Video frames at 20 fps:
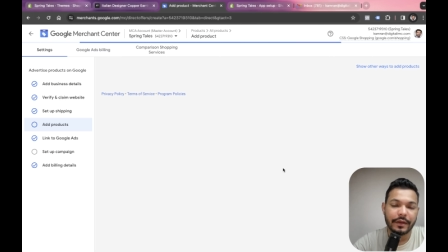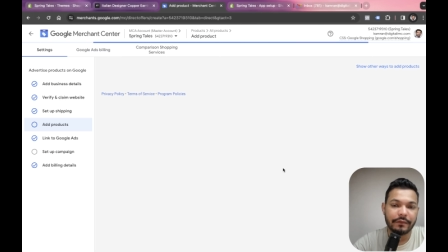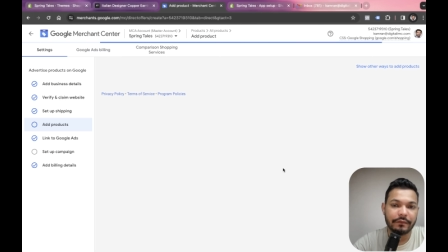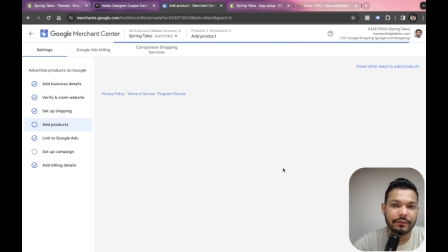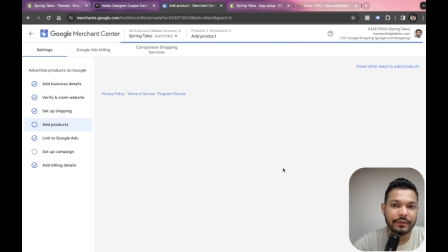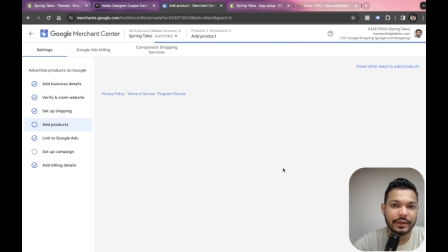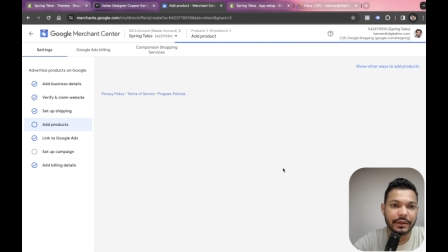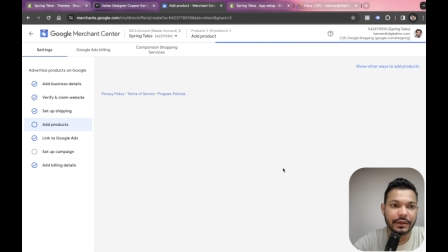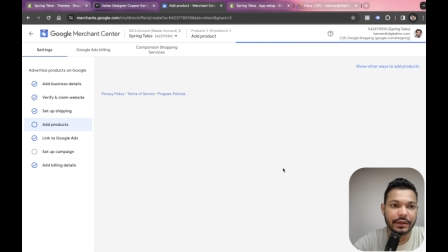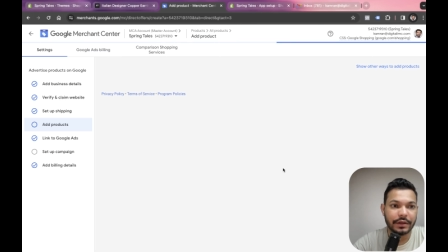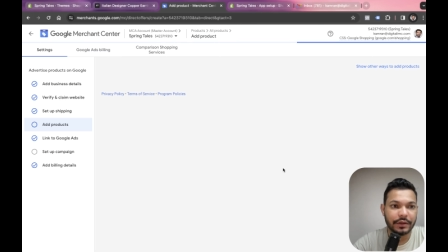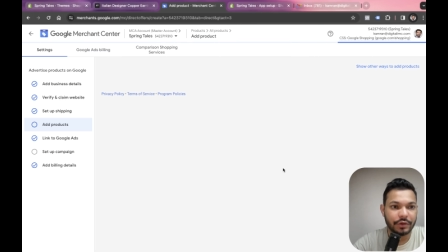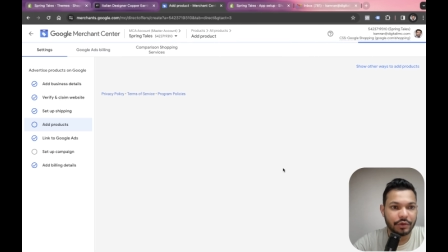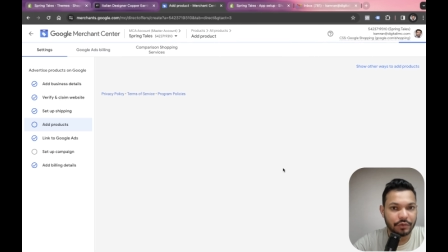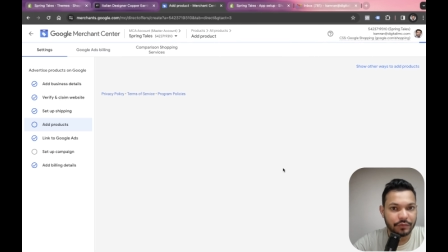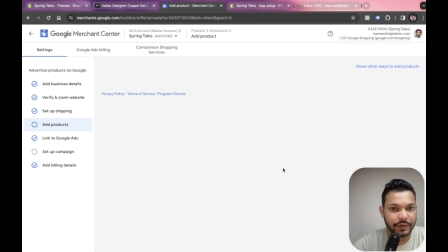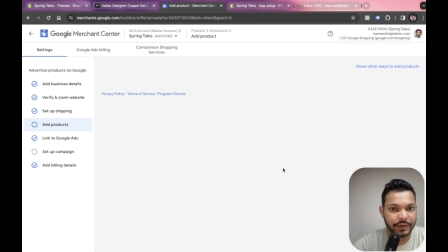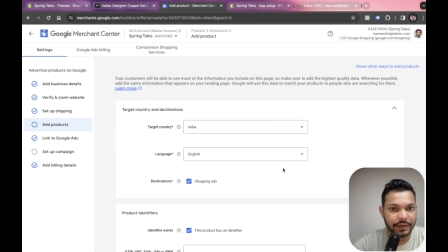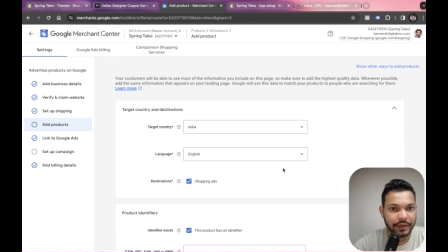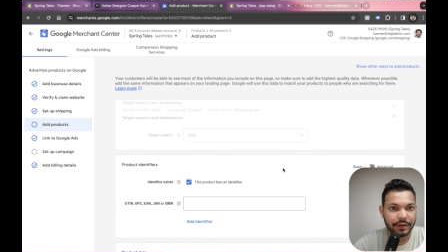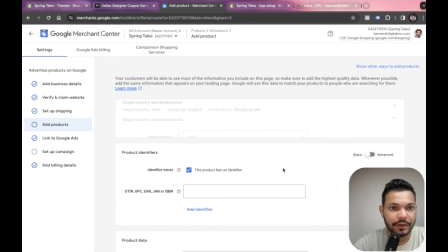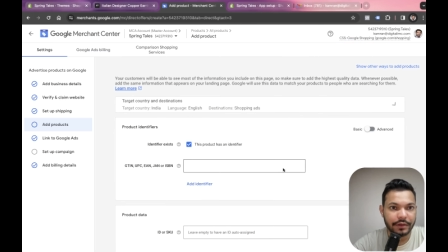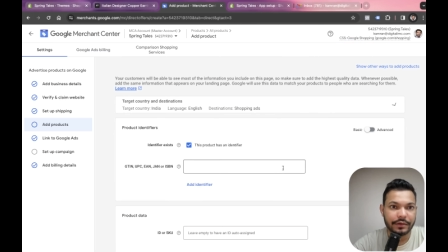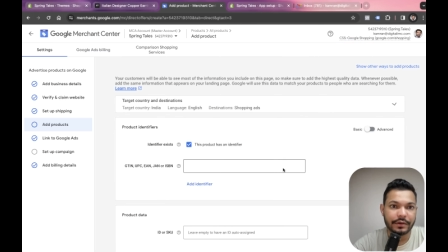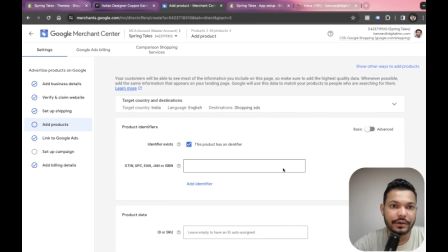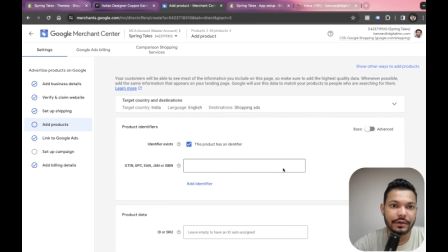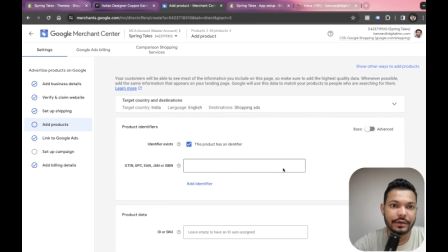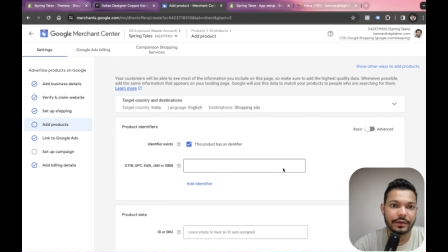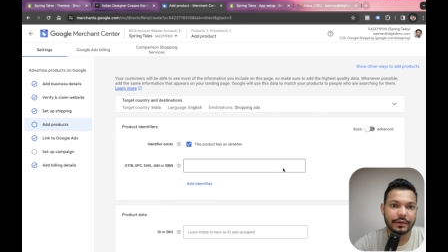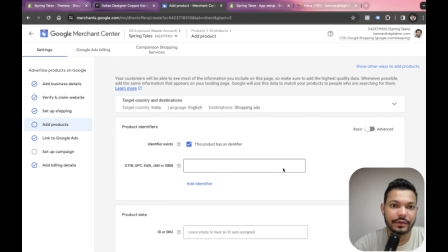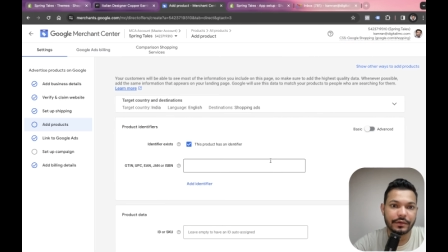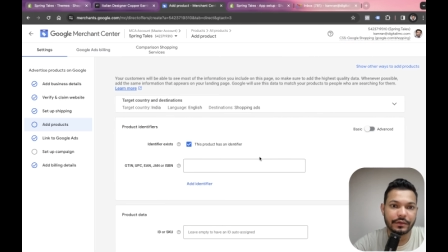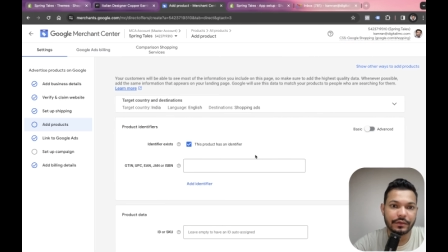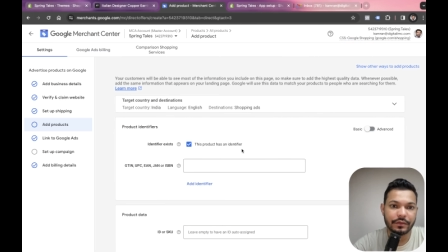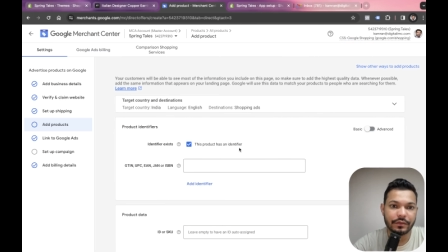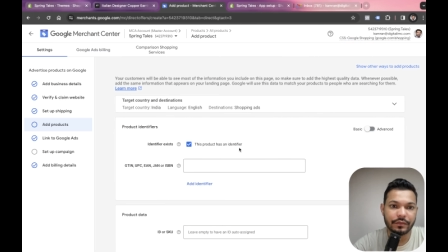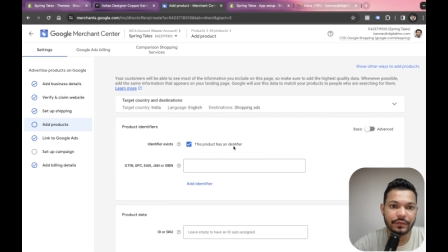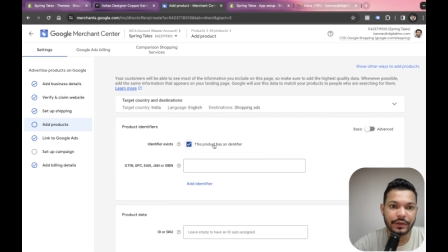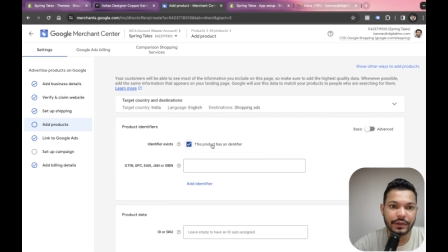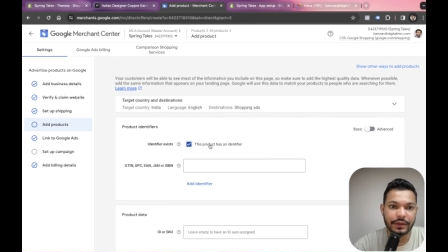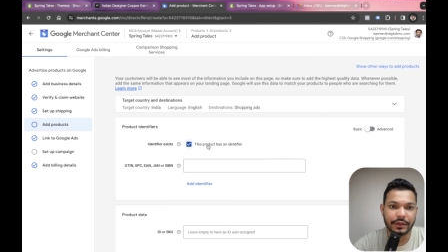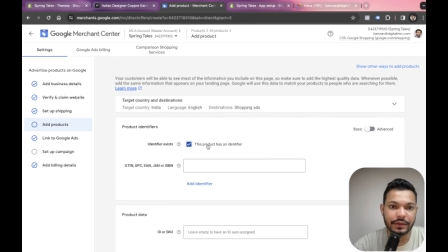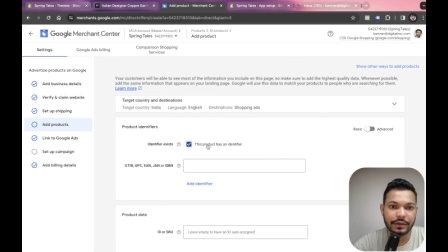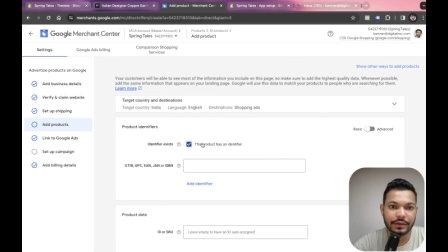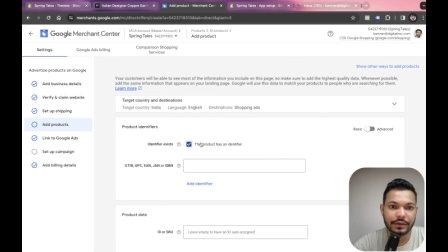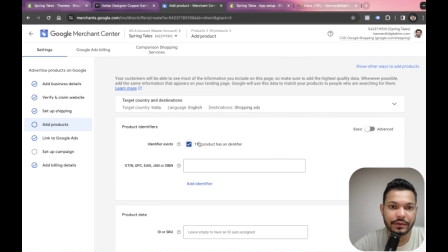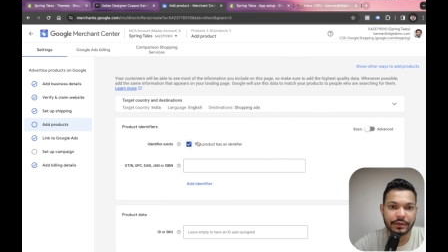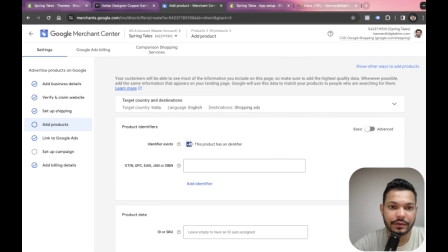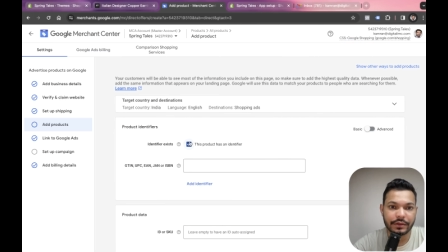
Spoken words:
We click over here. We